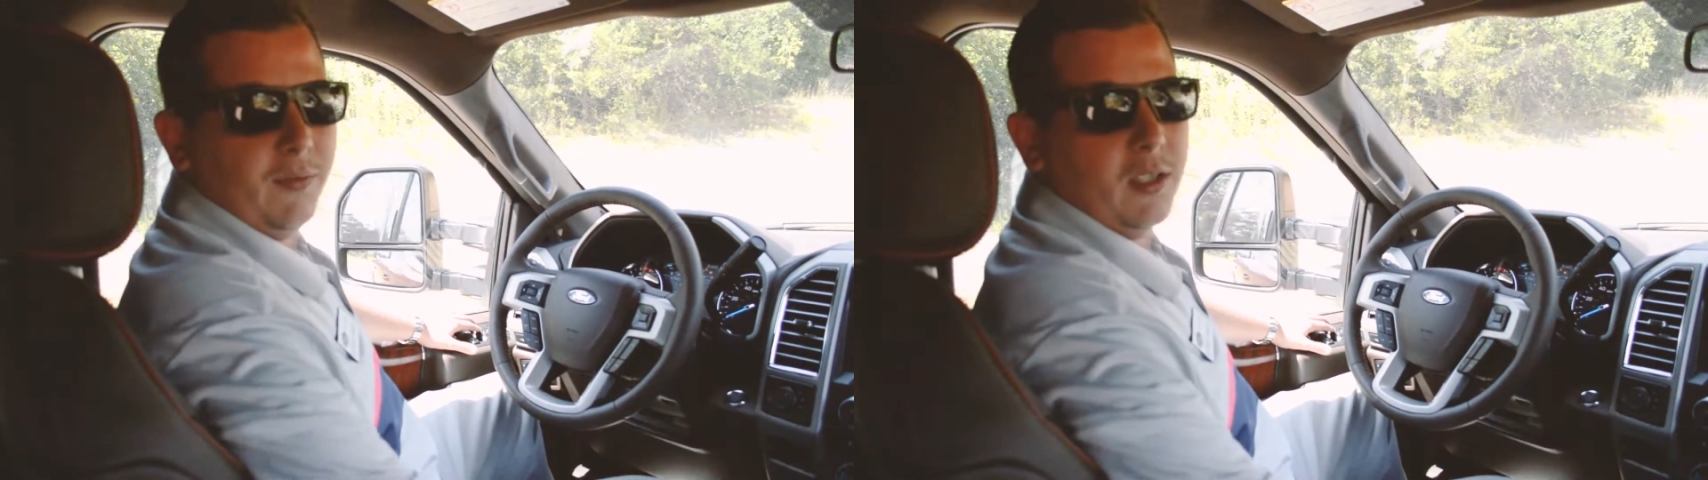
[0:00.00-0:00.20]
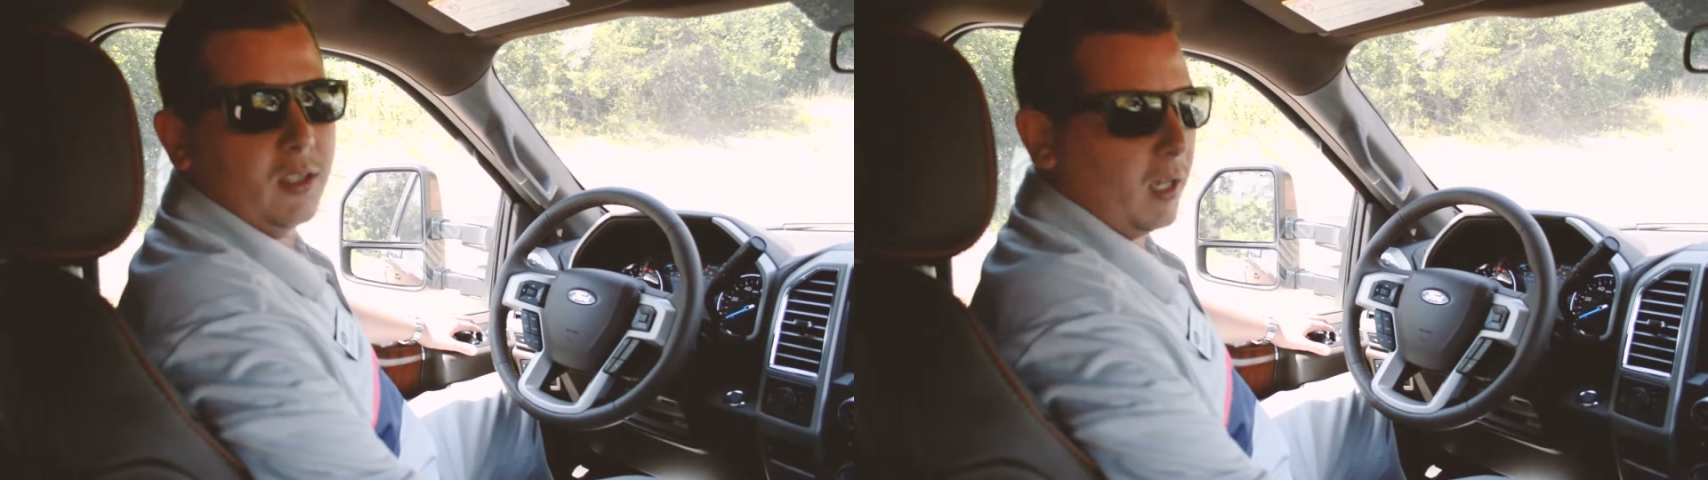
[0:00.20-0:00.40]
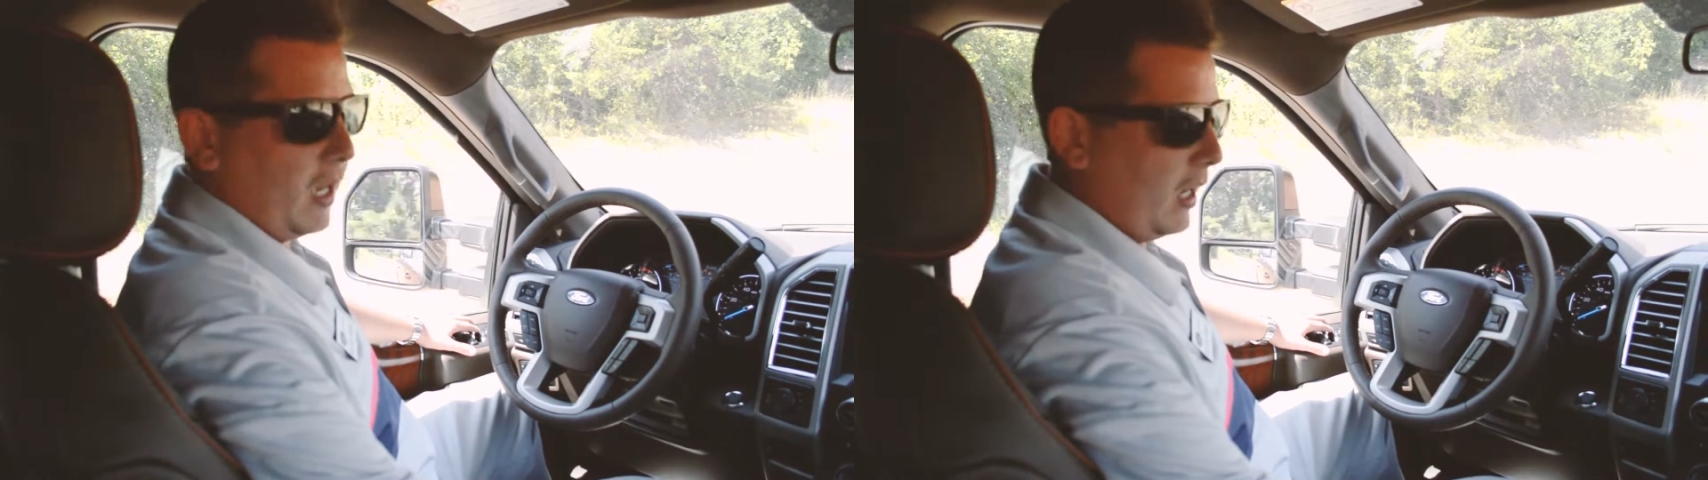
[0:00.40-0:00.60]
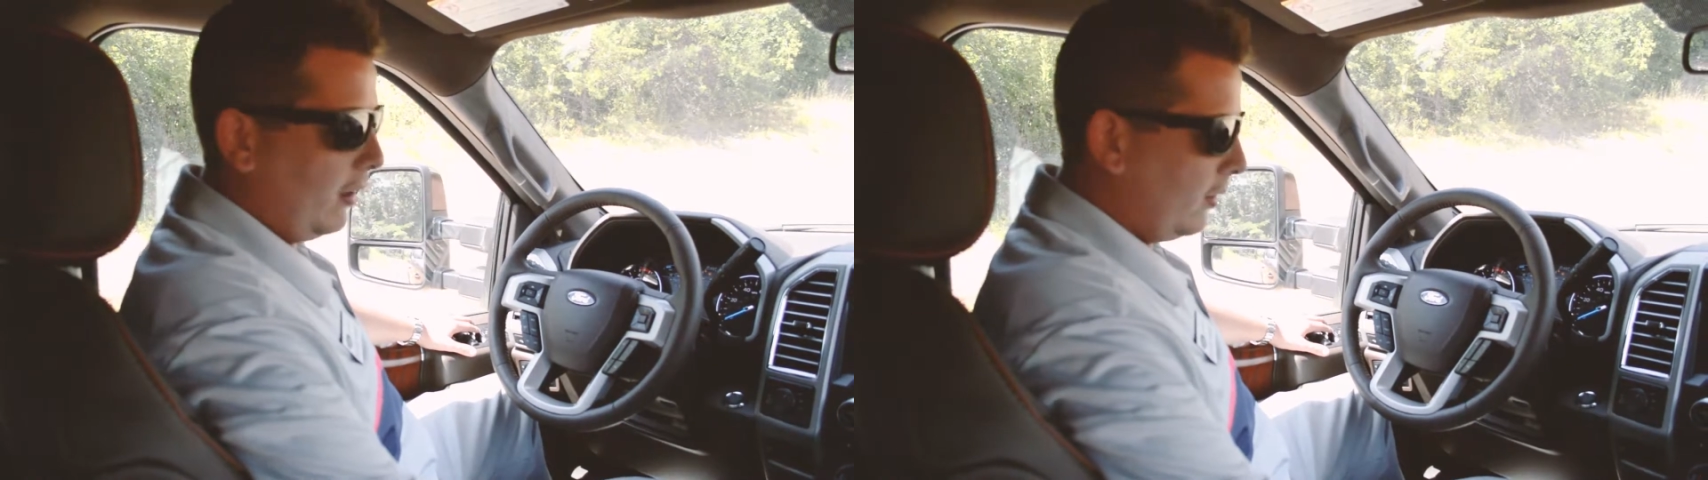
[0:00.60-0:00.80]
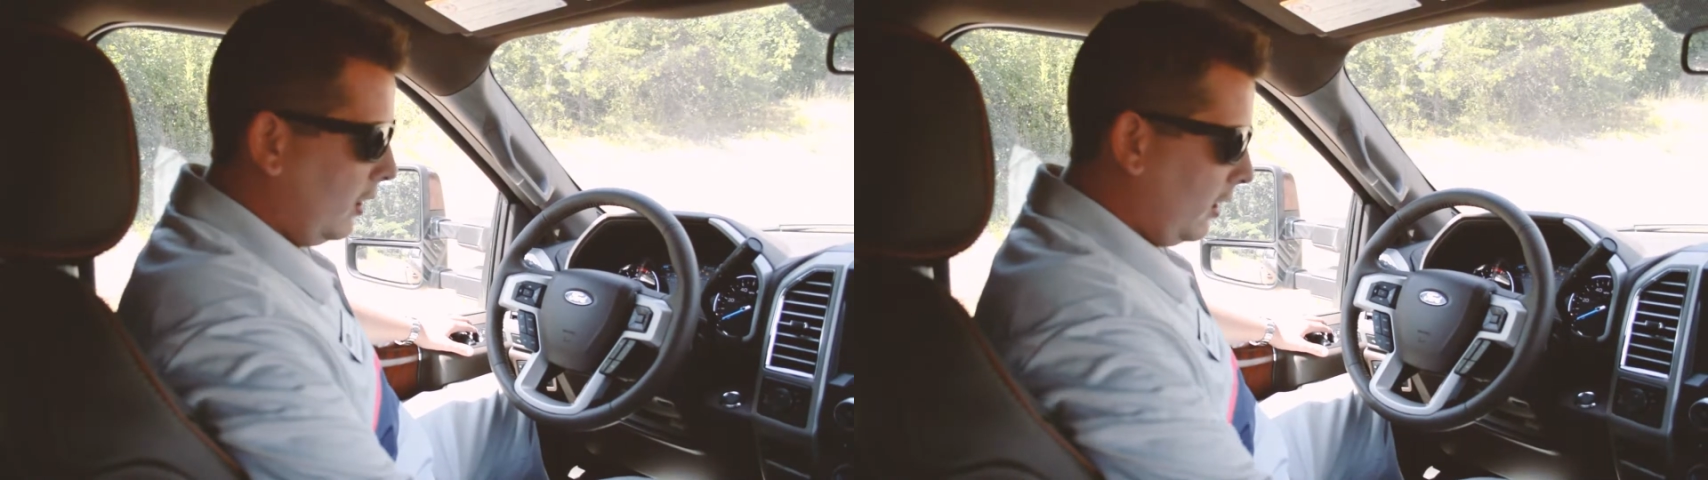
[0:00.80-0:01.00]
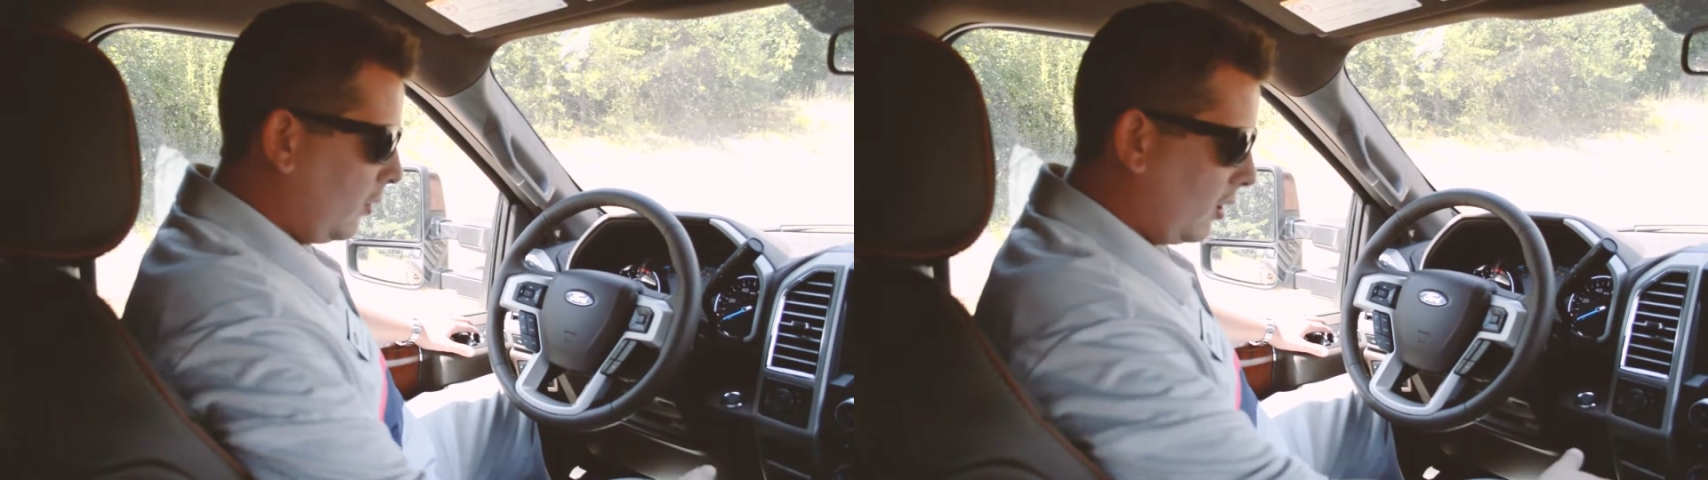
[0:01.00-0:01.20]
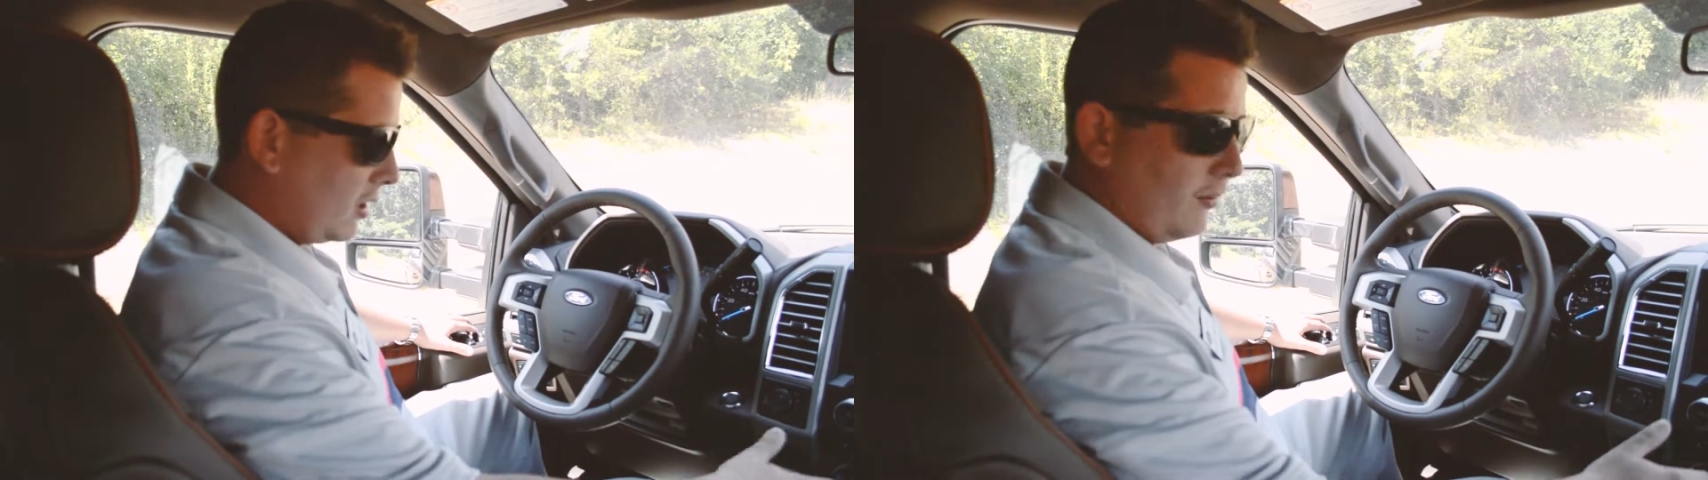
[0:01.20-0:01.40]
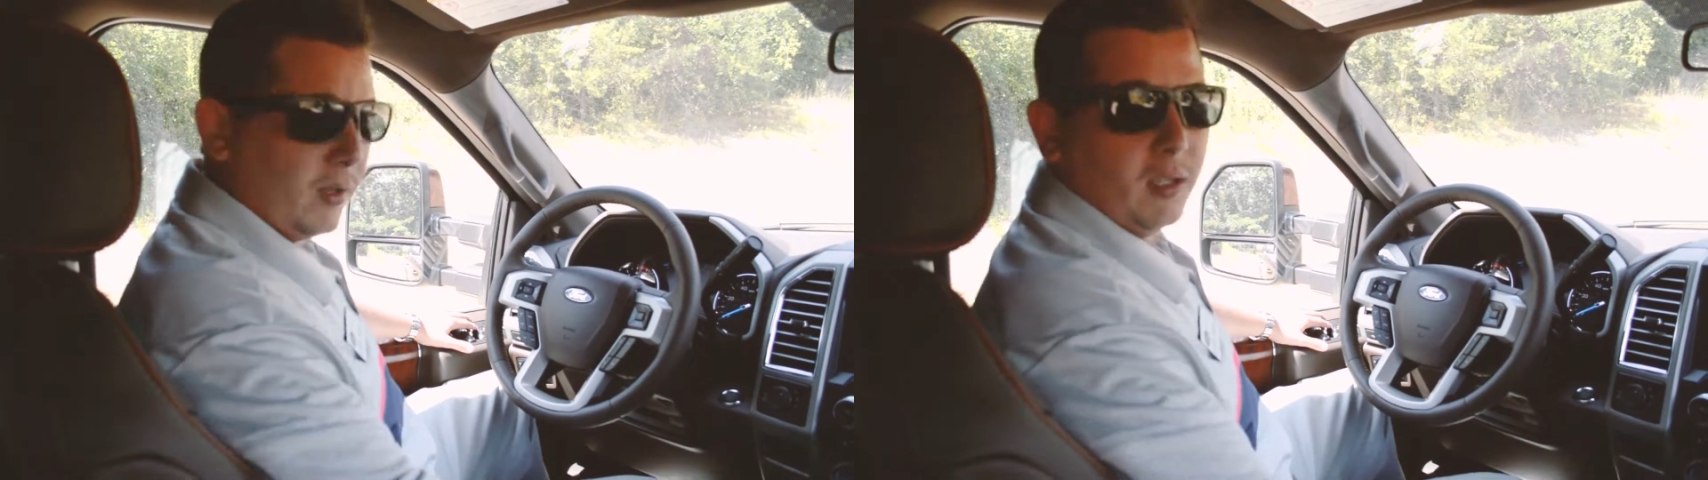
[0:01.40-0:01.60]
feature to have.
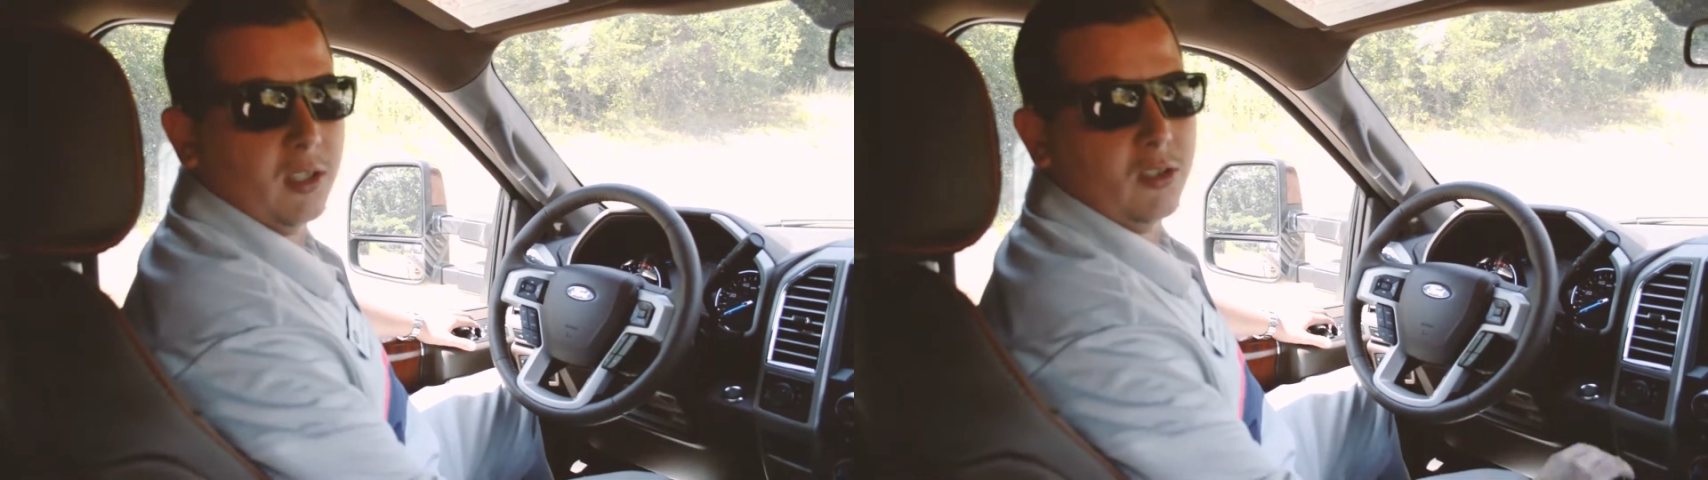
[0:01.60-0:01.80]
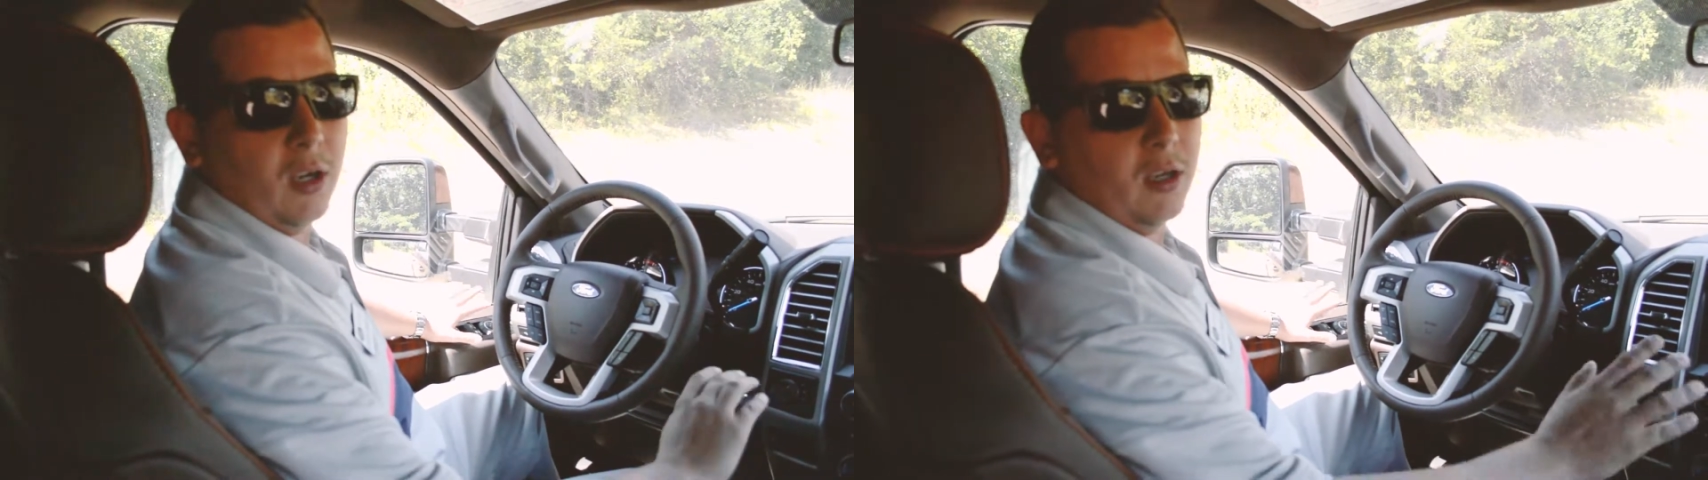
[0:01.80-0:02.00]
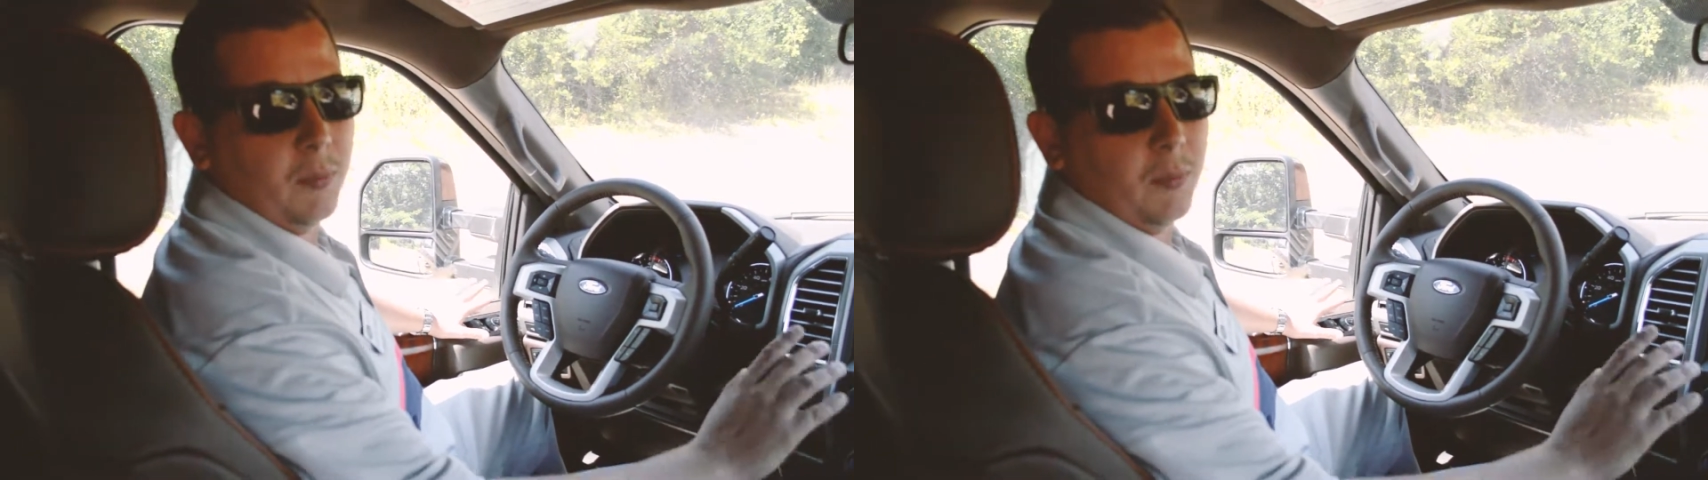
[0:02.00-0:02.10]
Because if you're in this truck,